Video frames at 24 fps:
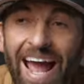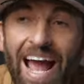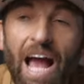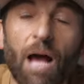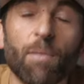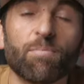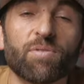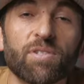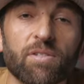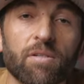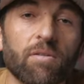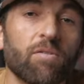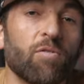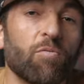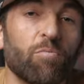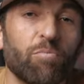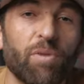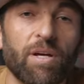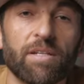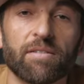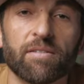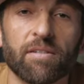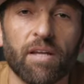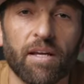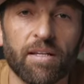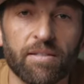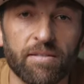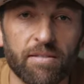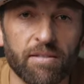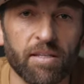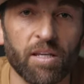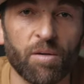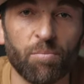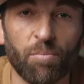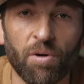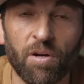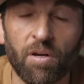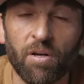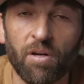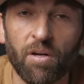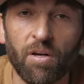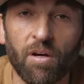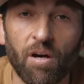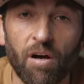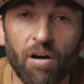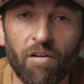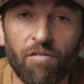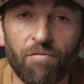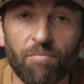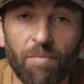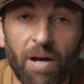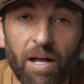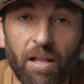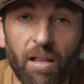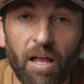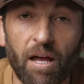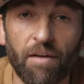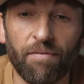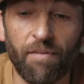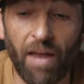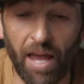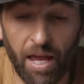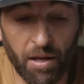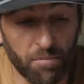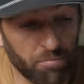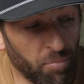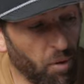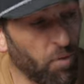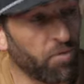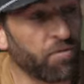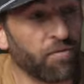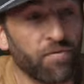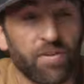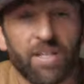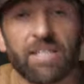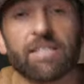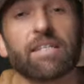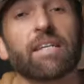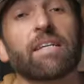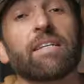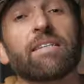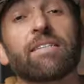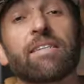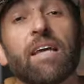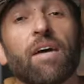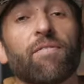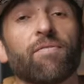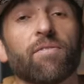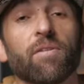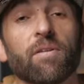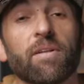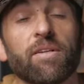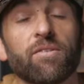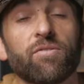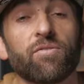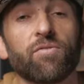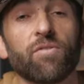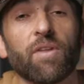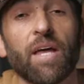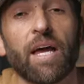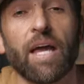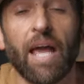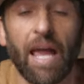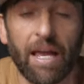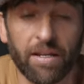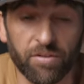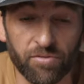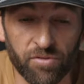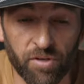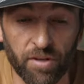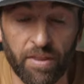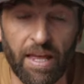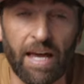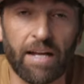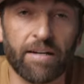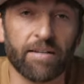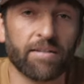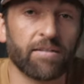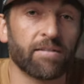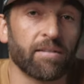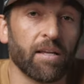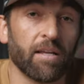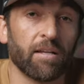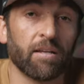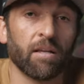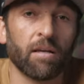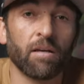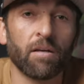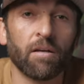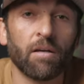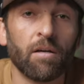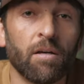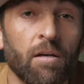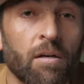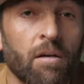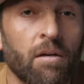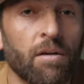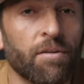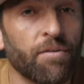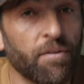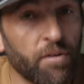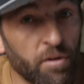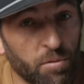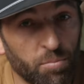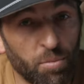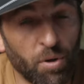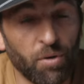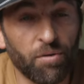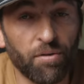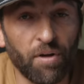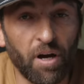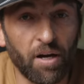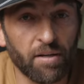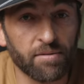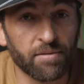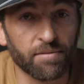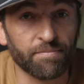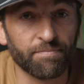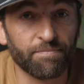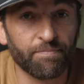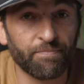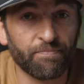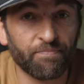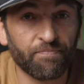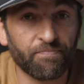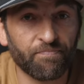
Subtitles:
absolute best night's sleep of my life. And both of these can definitely do that. And to that extent, they are both awesome.